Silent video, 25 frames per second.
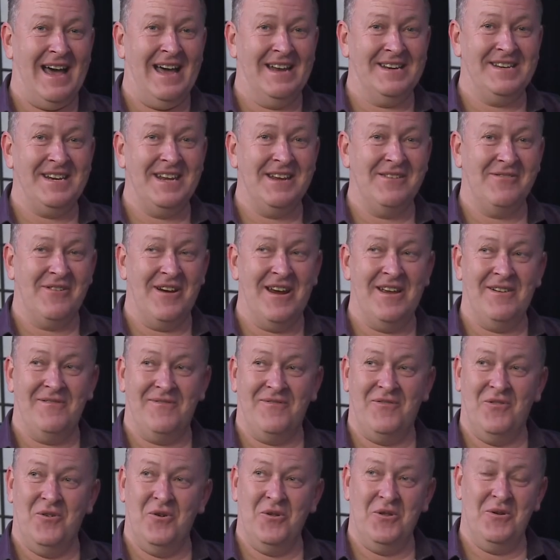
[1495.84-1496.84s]
hunting
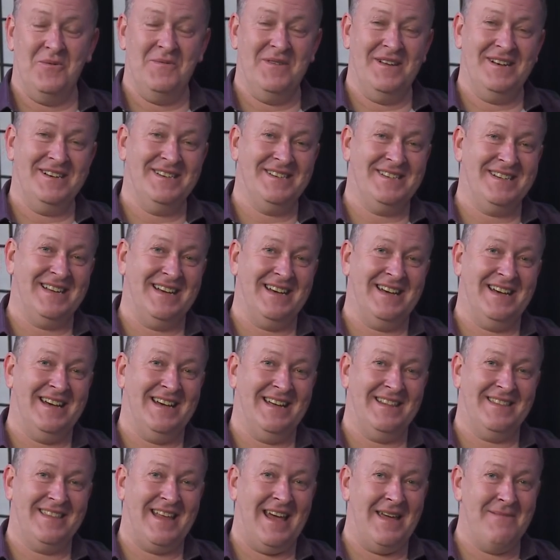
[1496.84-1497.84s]
ground for them, and
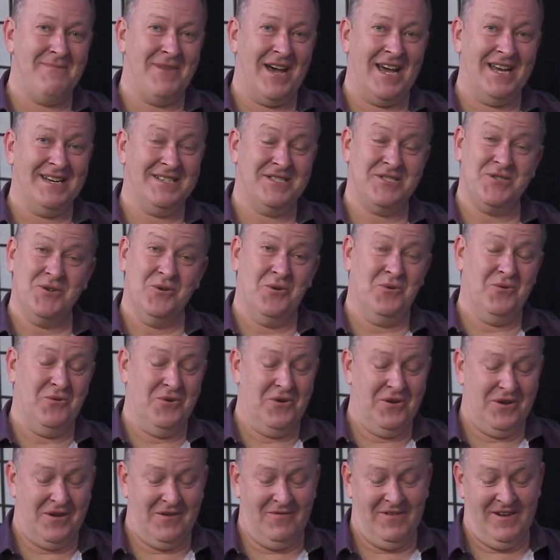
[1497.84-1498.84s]
uh, they made short
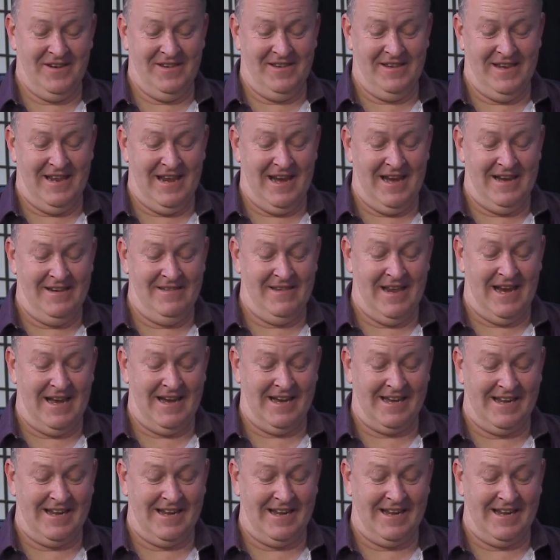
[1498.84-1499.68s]
work of it in, in that